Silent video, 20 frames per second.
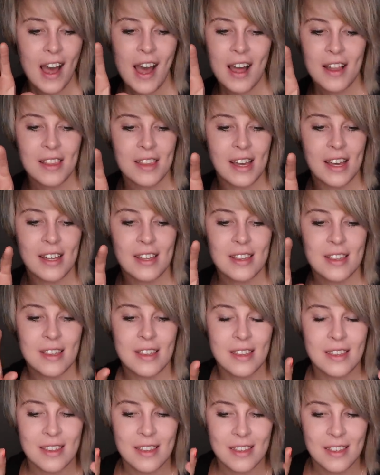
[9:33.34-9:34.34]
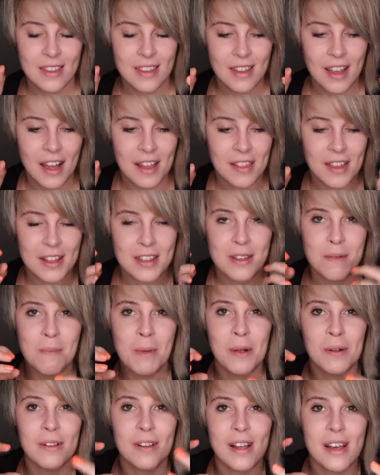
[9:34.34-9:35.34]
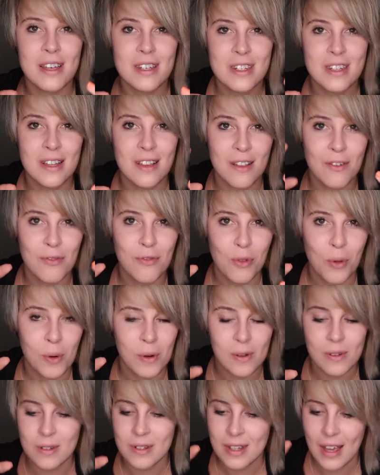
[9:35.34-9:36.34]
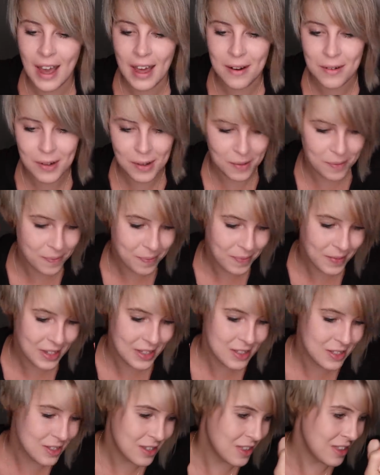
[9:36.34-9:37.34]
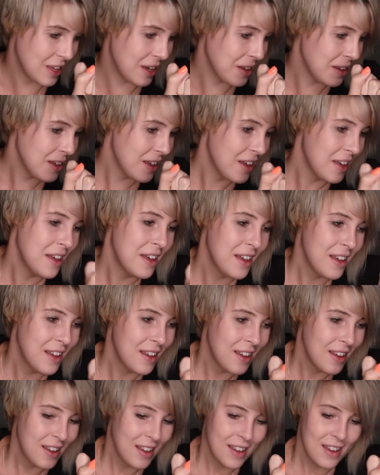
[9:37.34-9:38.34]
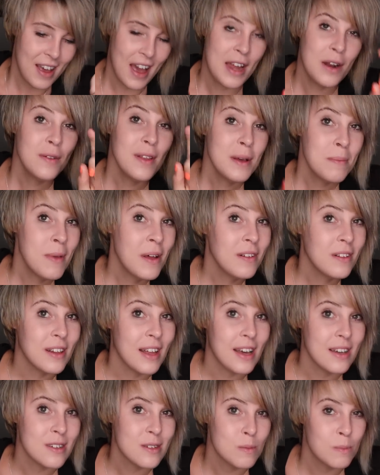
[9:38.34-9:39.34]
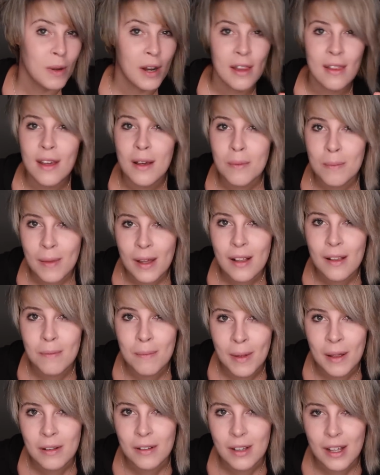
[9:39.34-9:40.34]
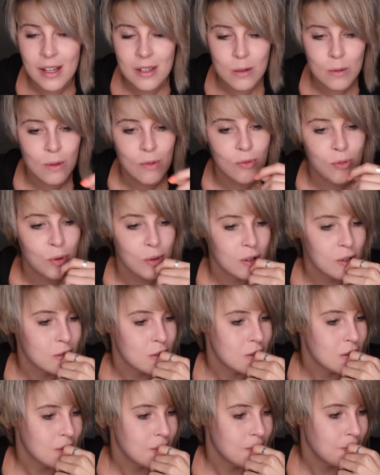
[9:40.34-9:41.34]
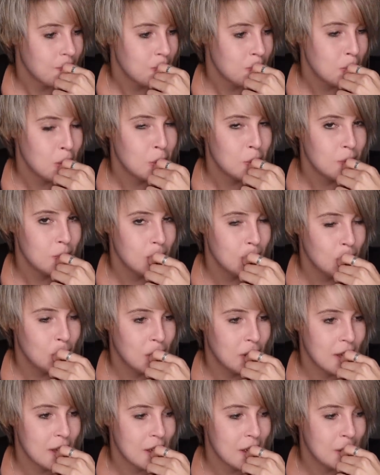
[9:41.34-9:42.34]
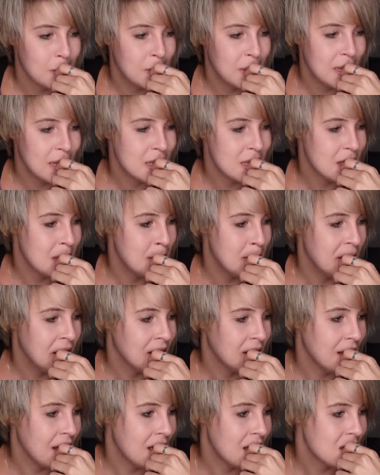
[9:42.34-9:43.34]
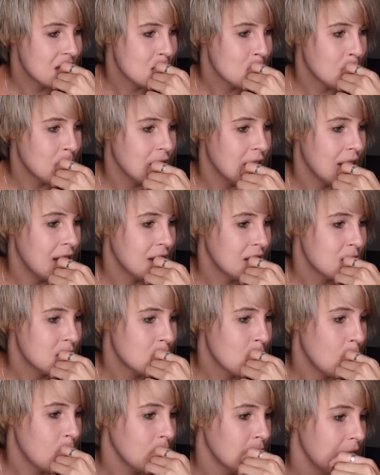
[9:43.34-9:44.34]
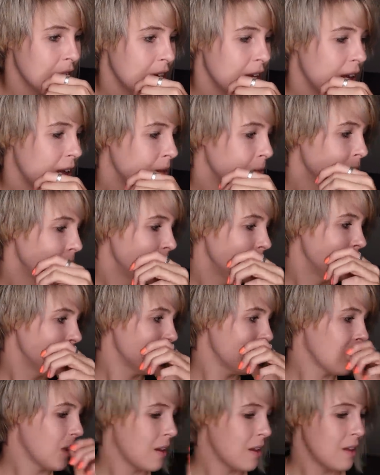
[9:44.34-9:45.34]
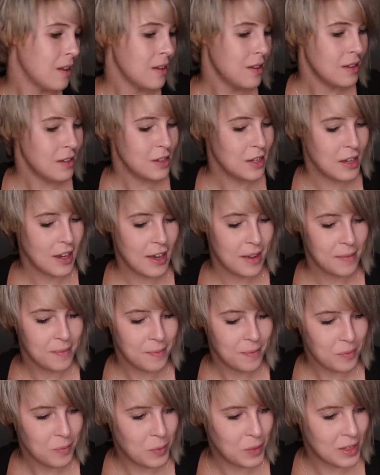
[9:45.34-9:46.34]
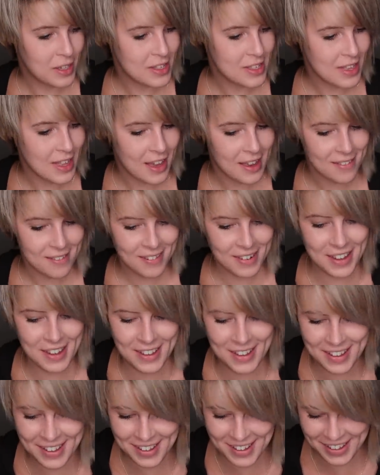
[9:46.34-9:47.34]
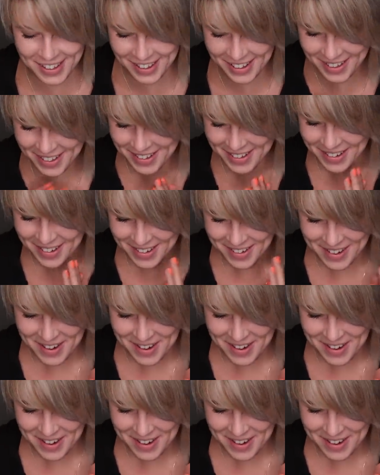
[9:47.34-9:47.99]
I like, I like the milk glass and the florals. I don't know, it's the thing. I don't like milk glass, but I like milk glass with florals. But we'll get, we'll get to the milk glass where I totally, um, yeah, we'll get to that.